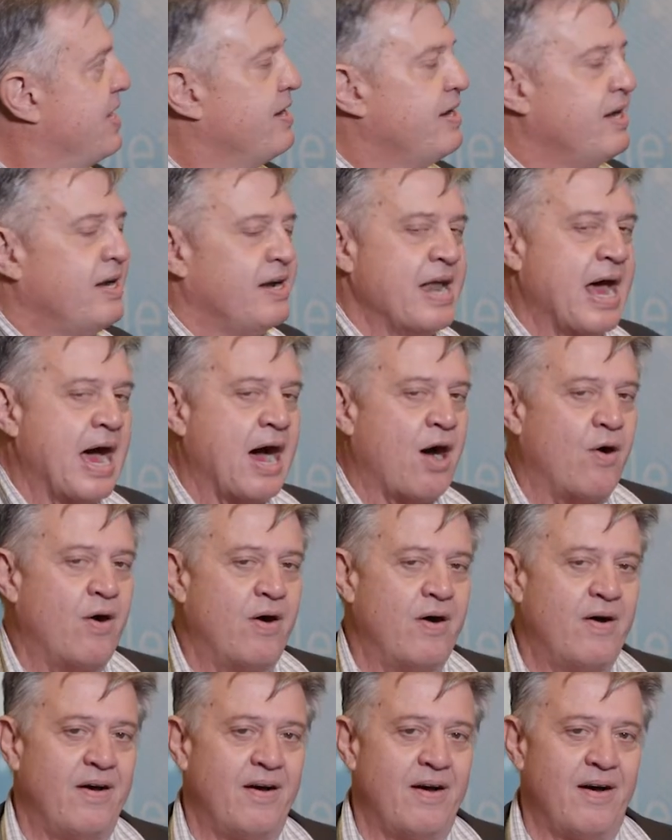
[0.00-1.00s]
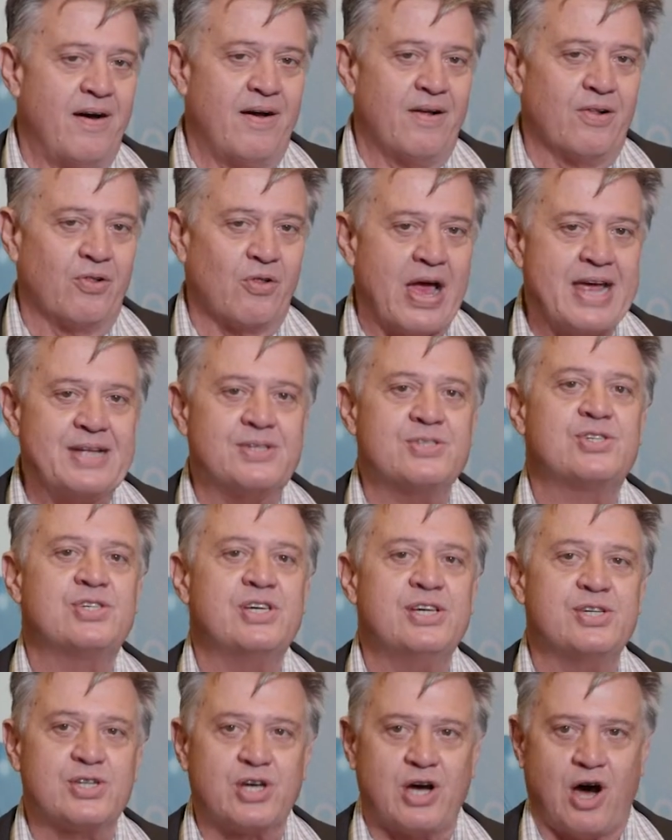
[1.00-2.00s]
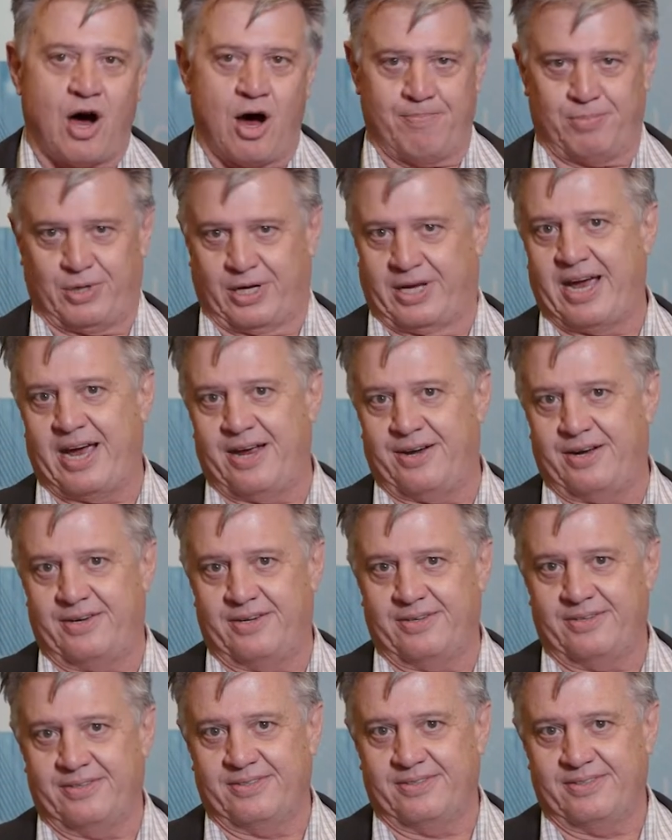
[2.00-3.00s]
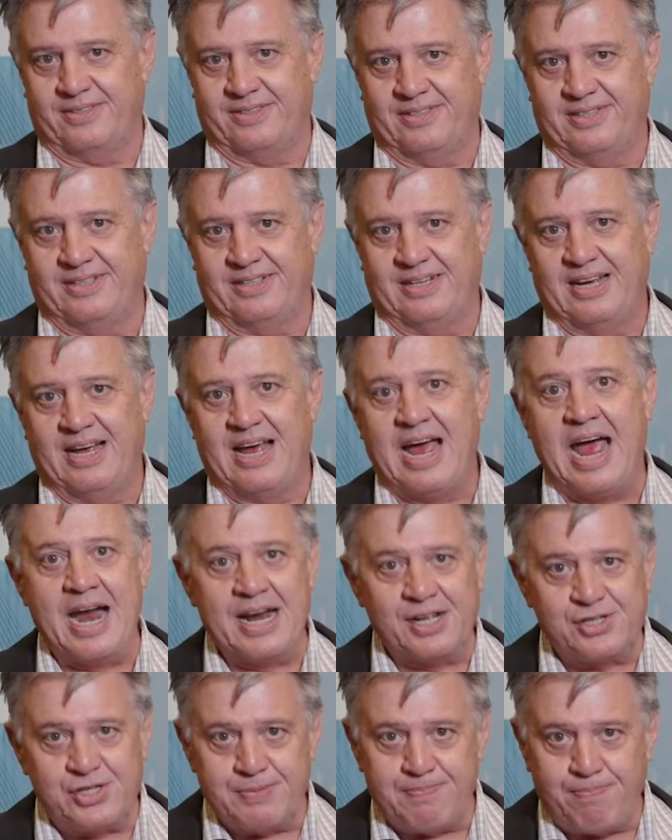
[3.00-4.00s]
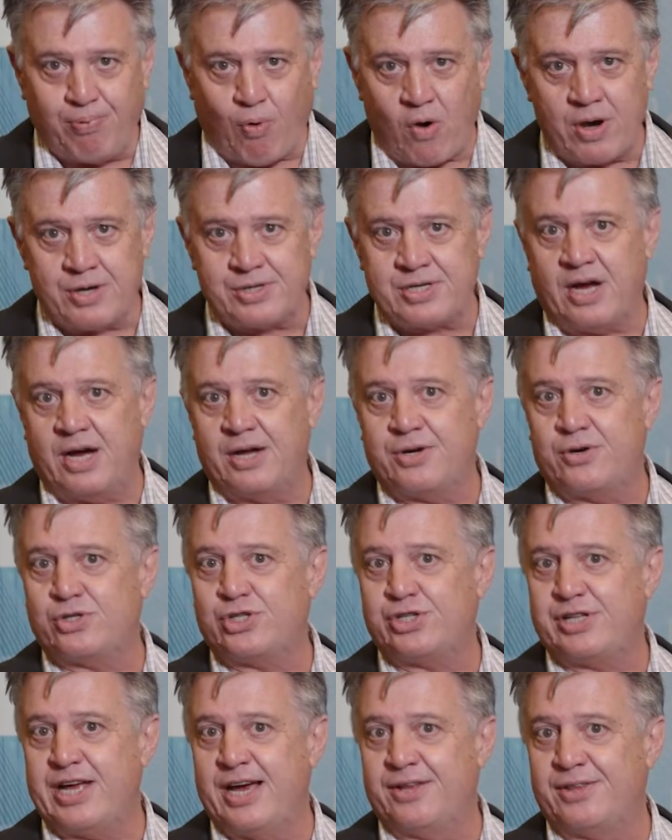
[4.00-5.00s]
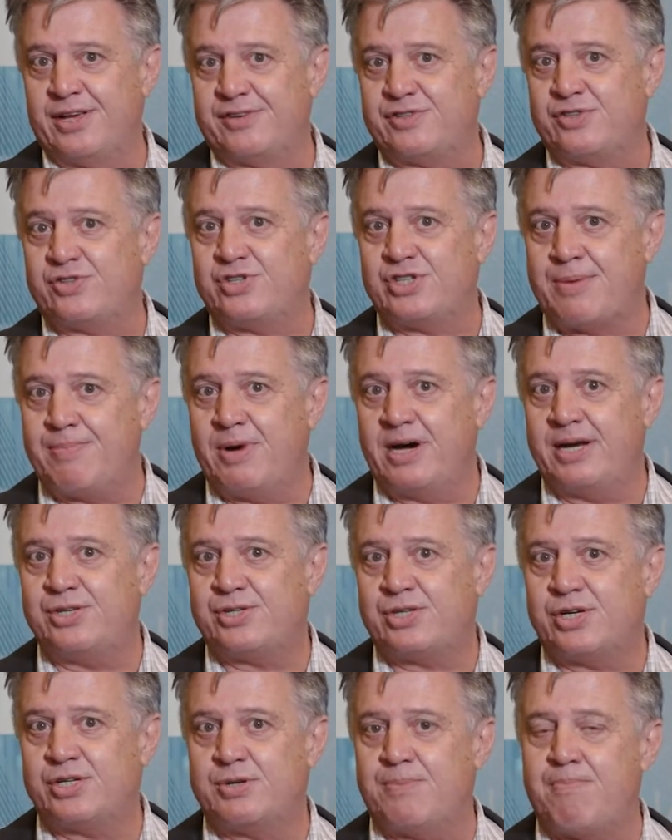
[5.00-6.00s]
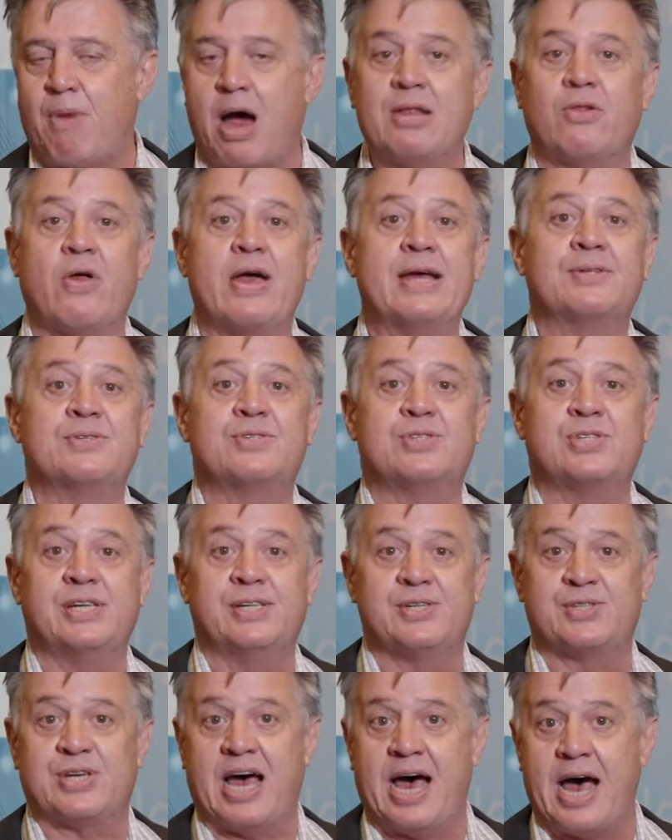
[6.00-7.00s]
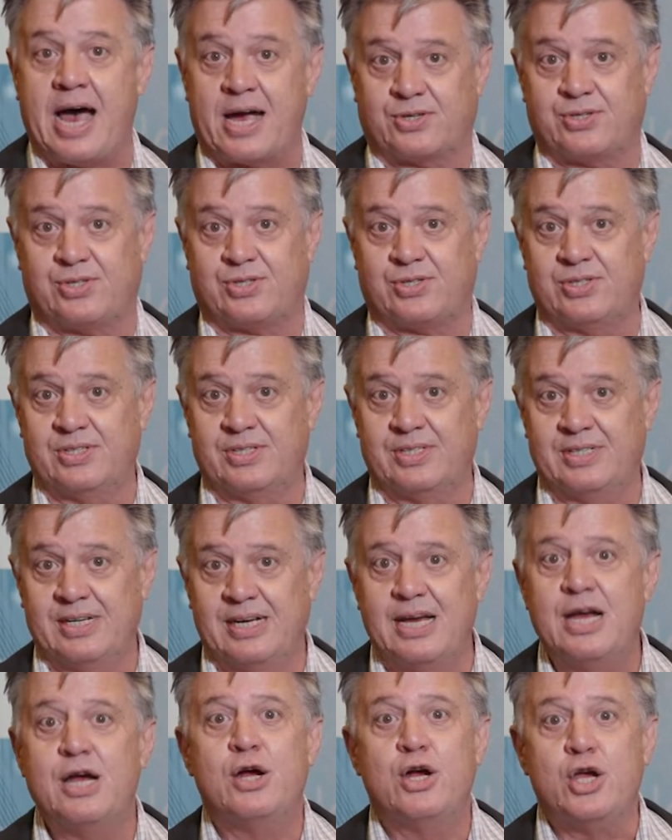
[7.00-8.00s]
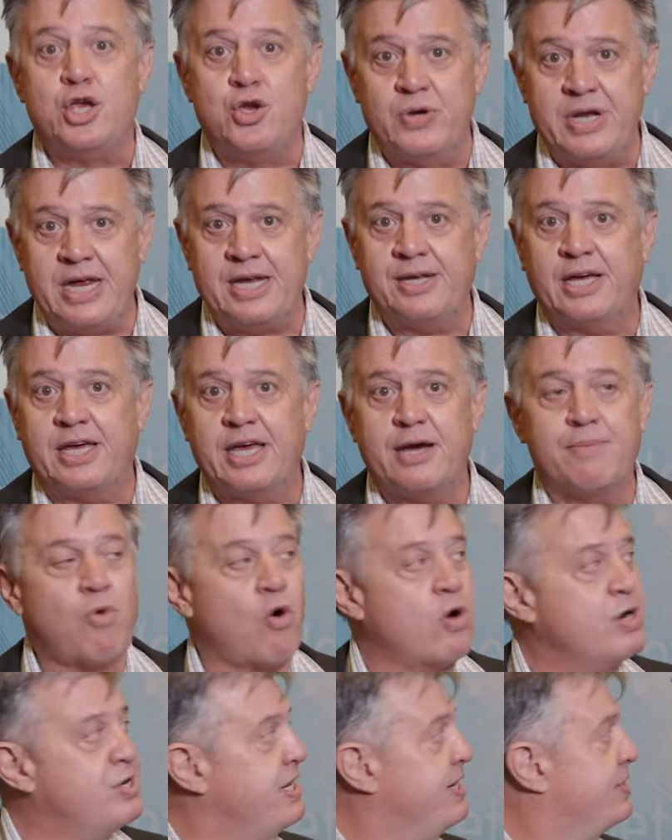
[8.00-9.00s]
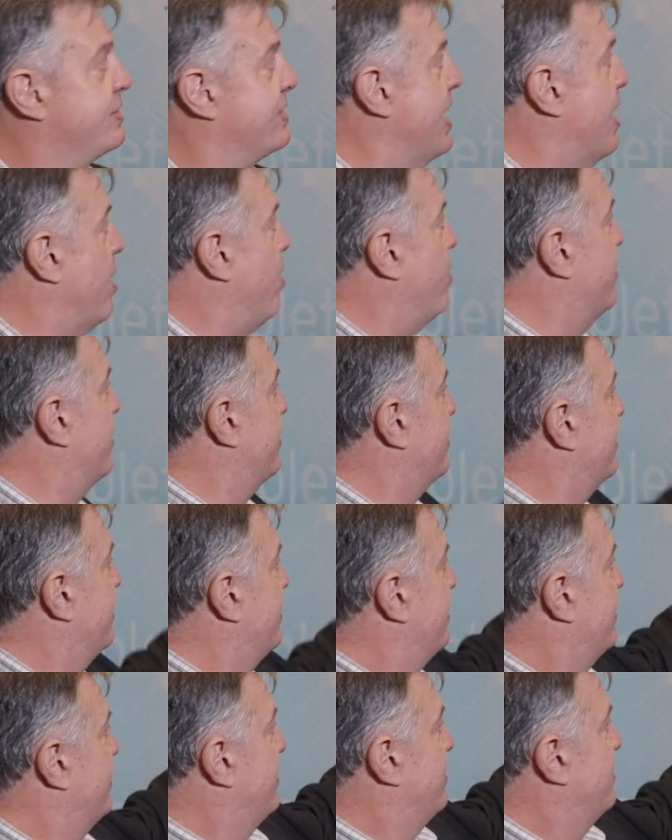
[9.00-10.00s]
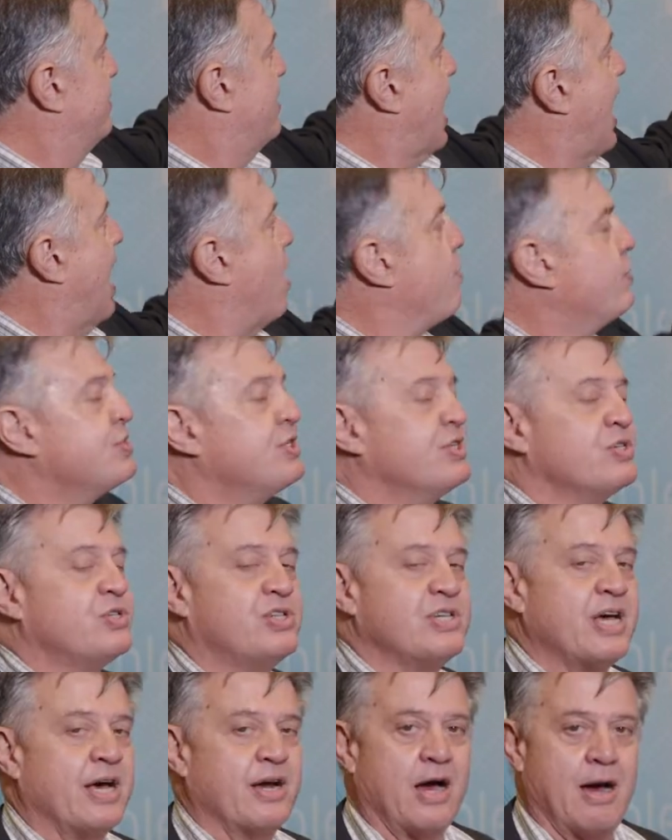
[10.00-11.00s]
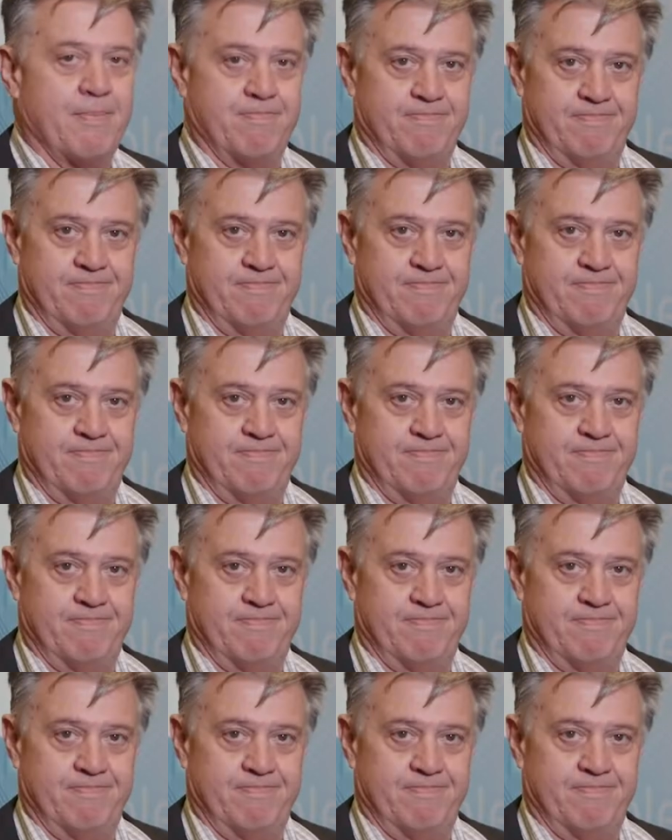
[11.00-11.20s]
Now, latency is complicated, and it's important to understand this. If somebody says, my latency is X, you need to get more detail. How is it set up?